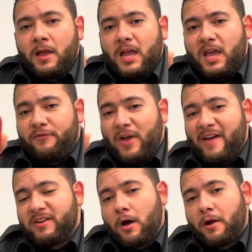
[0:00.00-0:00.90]
If you
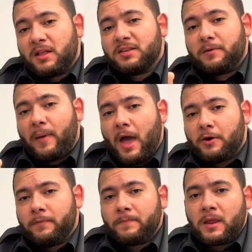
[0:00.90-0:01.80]
haven't caught on to the
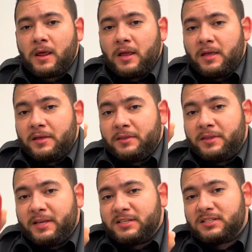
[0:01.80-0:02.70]
pattern,
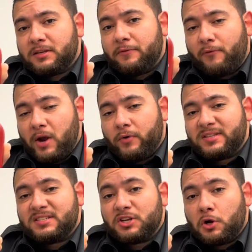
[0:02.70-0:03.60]
this
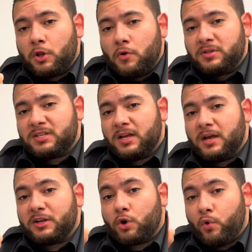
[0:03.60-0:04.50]
fragrance is a clone
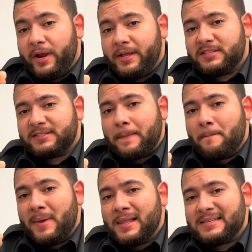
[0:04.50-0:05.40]
to Creed's
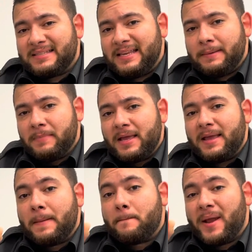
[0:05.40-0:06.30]
Millesime
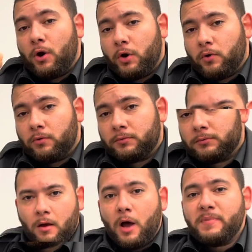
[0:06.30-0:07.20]
Imperial.
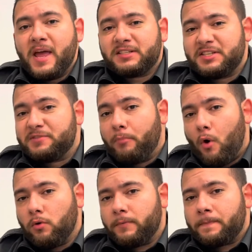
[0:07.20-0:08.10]
Up next is
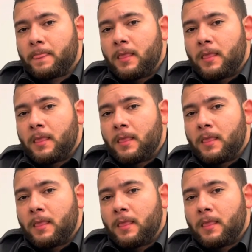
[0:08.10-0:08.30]
Bolt.